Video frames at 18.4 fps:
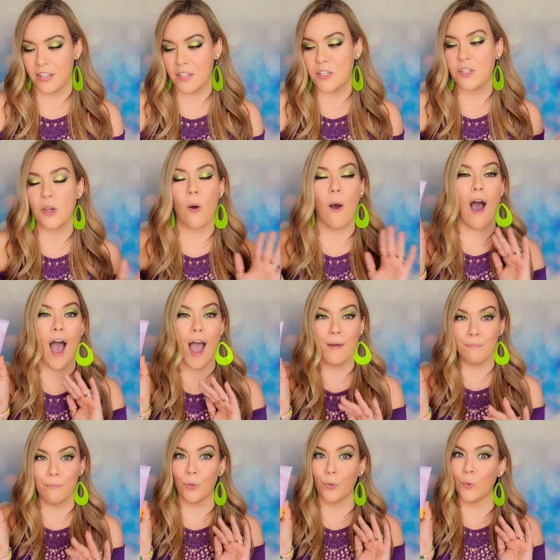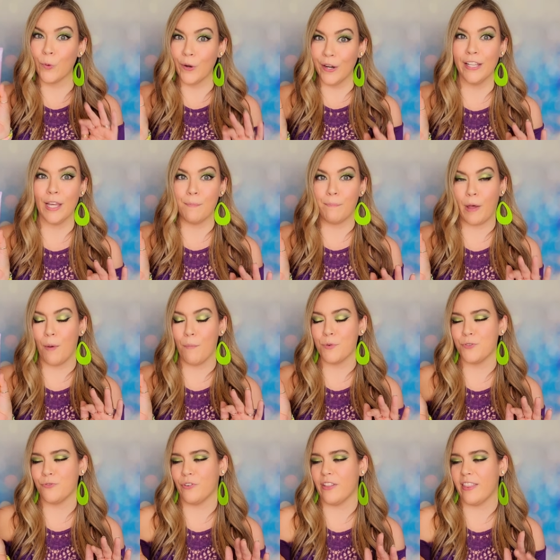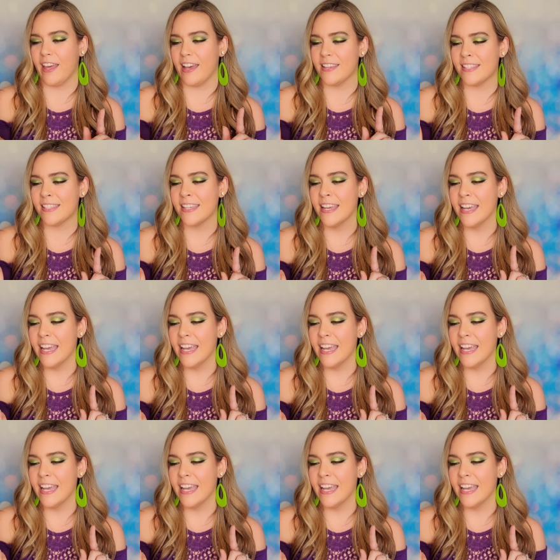So I'm really pumped for this.